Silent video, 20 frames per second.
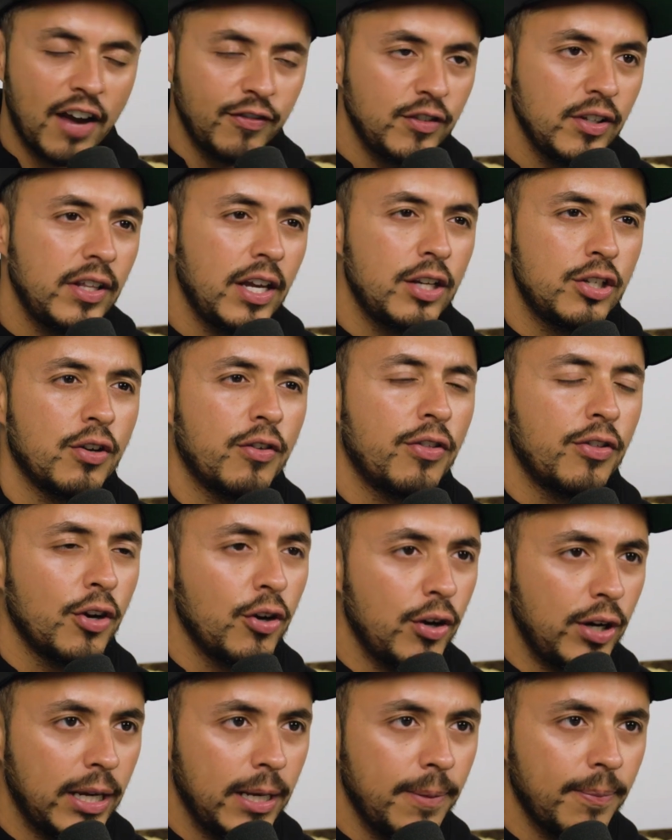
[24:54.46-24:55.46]
after the age of
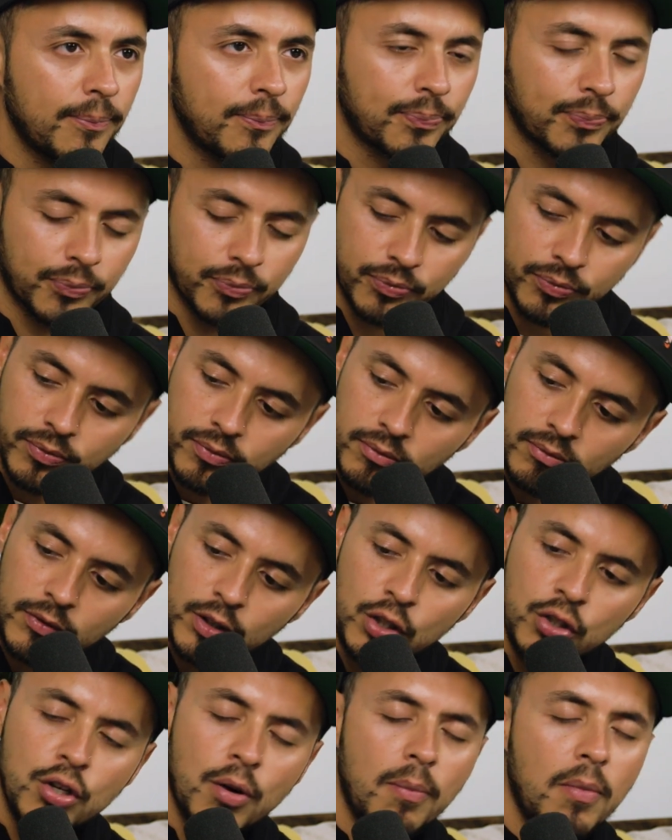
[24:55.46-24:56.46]
30,
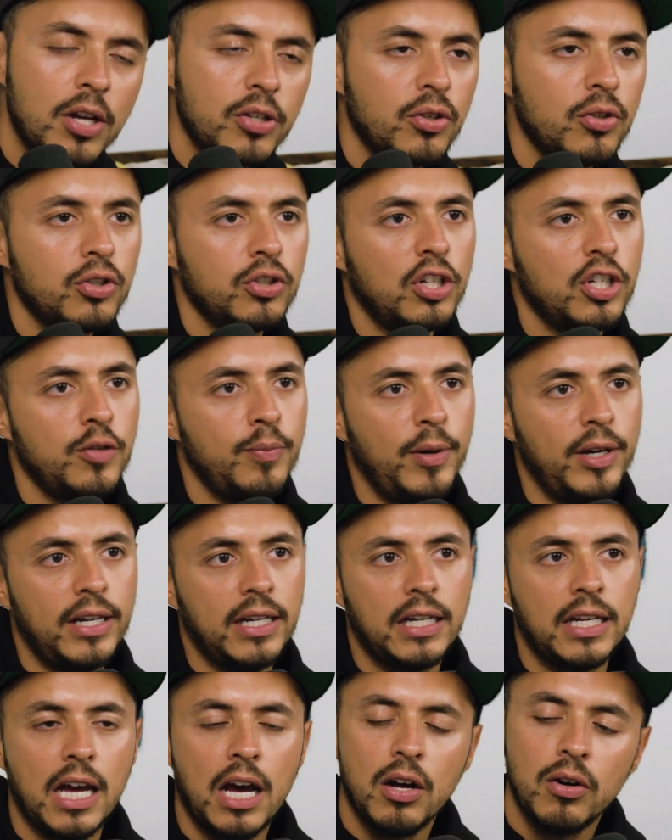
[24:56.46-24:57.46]
your muscle starts
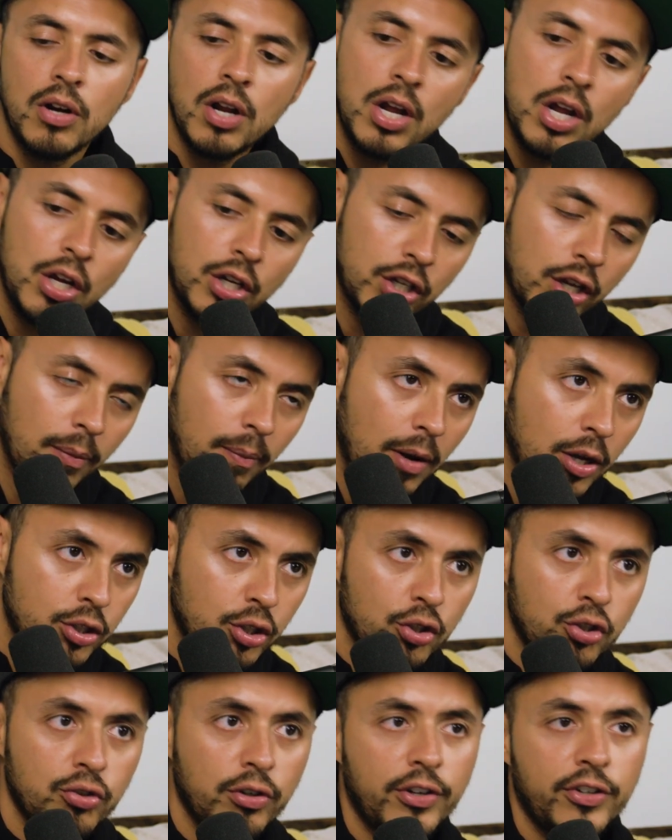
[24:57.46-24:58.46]
breaking down, your
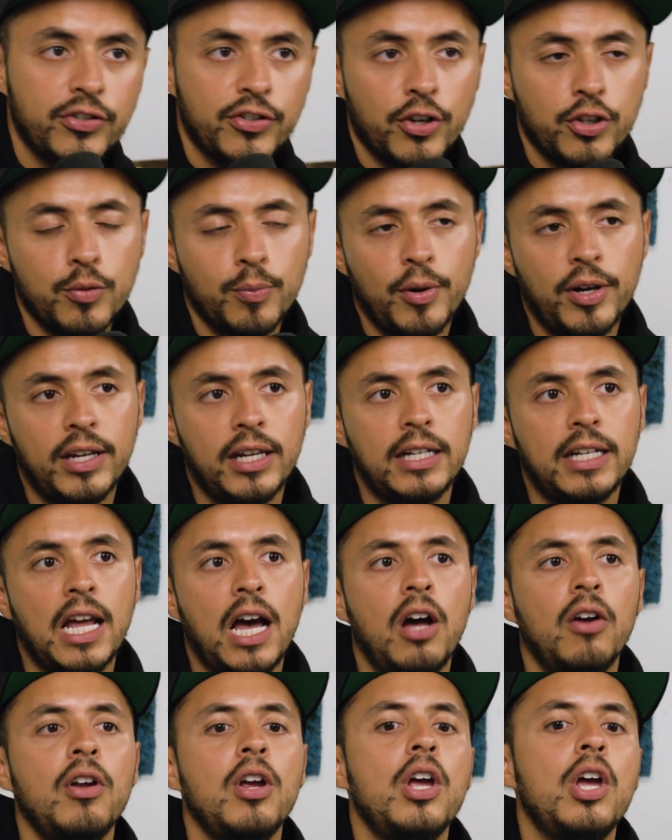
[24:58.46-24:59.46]
muscle strength starts breaking
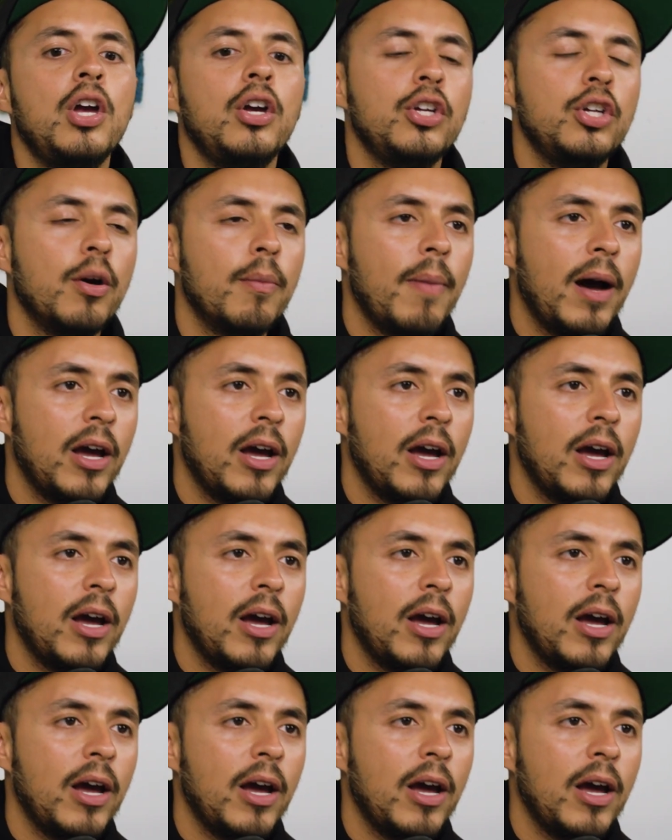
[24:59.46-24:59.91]
down, your